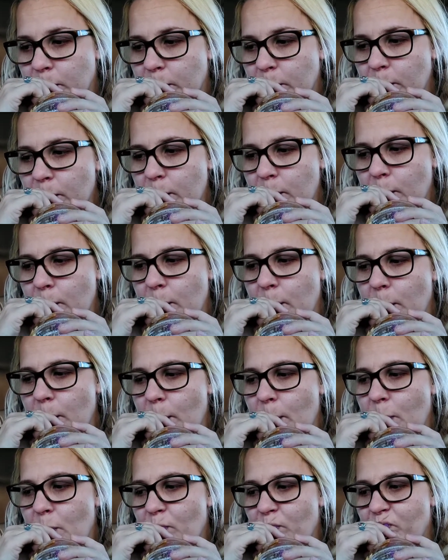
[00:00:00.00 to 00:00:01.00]

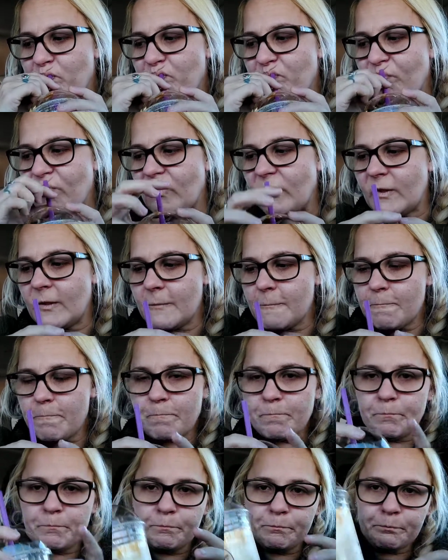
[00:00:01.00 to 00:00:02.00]
Shocking. Mm-hmm.
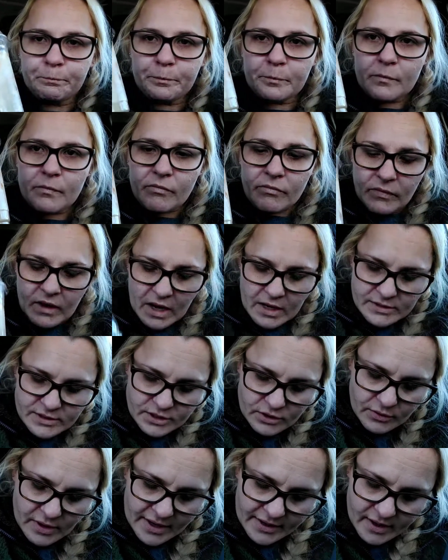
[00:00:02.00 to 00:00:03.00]

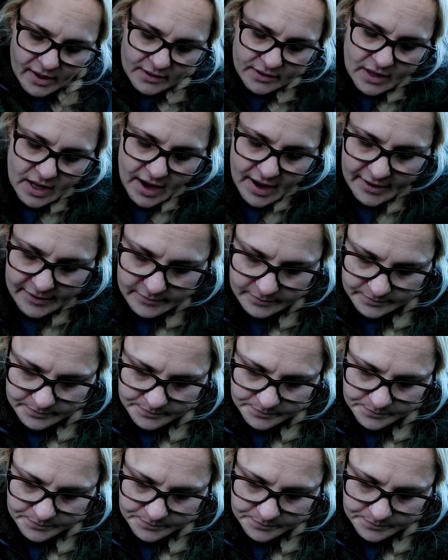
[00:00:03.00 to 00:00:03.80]
So I got that.